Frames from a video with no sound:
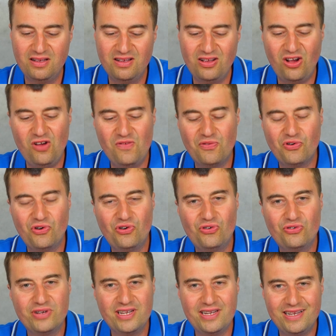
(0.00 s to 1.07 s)

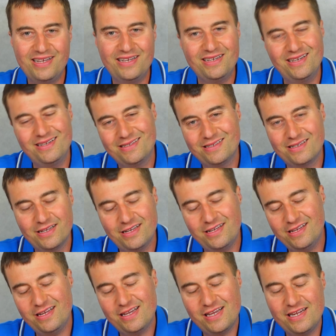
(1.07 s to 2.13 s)
overall
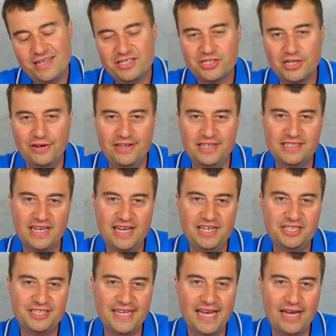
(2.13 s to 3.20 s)
it is showing its
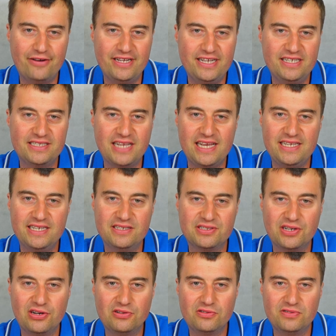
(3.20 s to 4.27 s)
age now, and it is 8 years
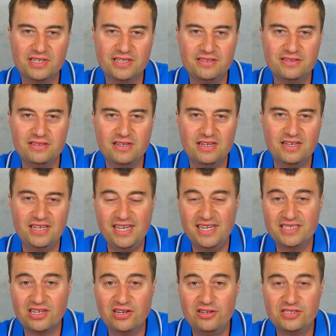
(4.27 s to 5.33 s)
old, and it is only a